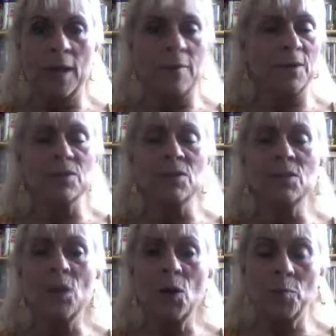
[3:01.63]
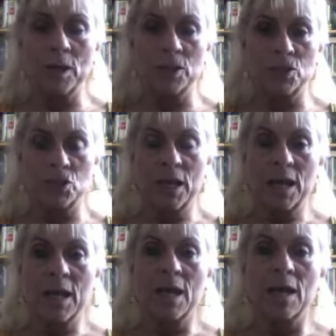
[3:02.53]
and there's so much
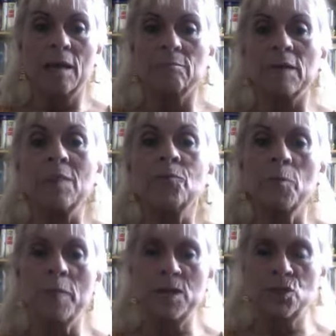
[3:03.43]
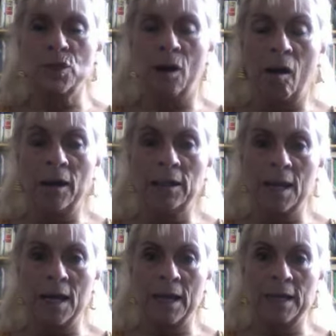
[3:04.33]
information
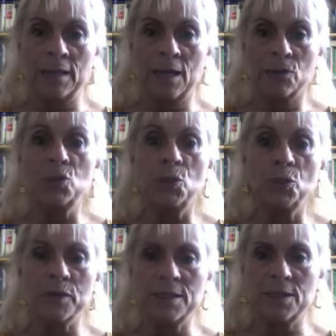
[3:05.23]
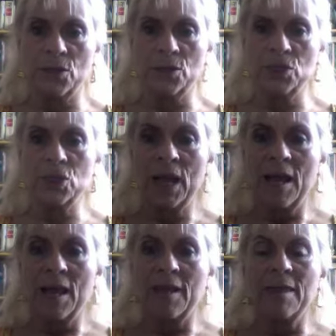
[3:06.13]
online to research
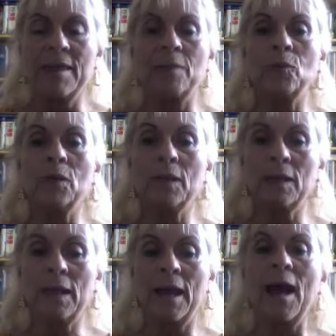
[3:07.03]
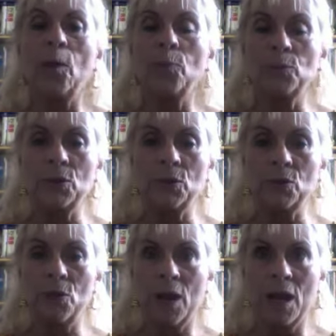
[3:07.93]
that will help
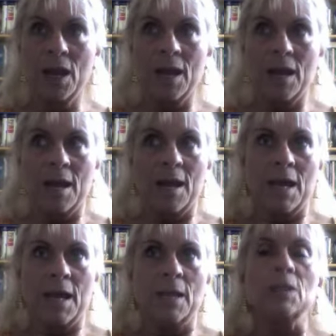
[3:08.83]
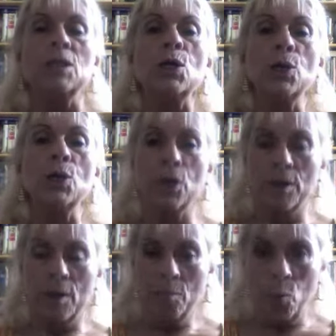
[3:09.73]
you learn
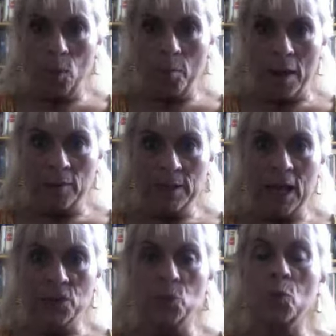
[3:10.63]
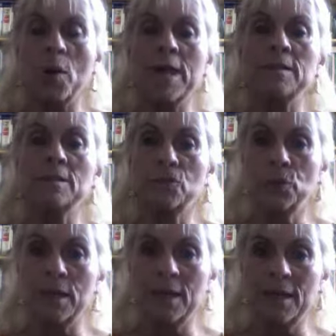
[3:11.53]
more about natural ways of
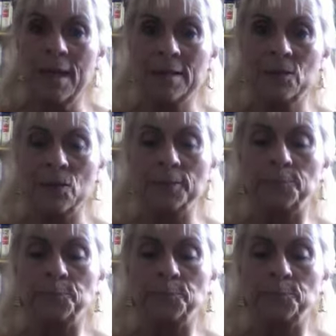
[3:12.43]
treating cancer.